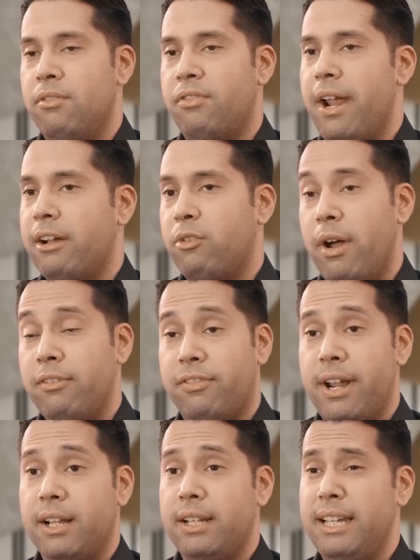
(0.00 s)
frank, quite
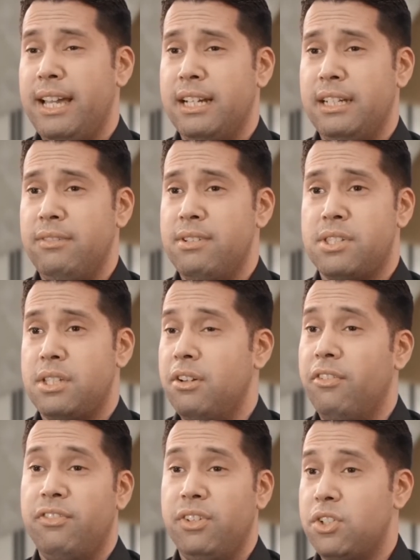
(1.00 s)
frankly, I didn't even see
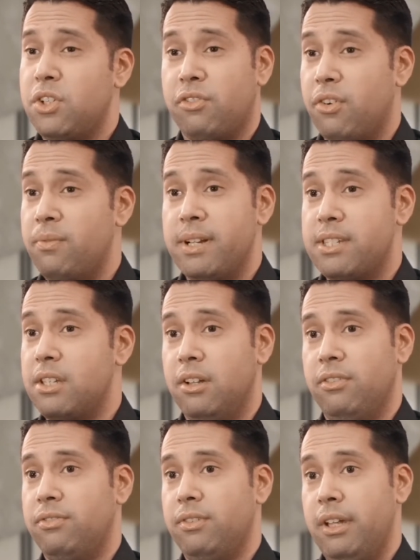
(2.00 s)
a future for
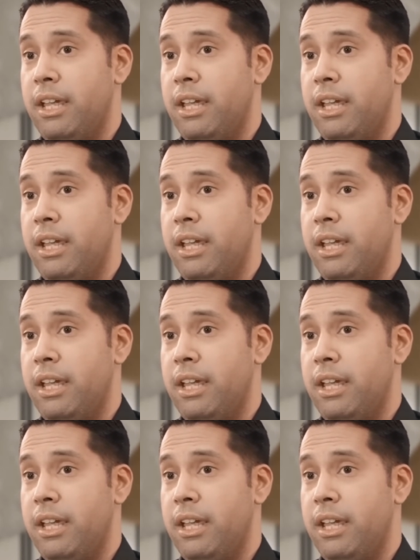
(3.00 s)
myself.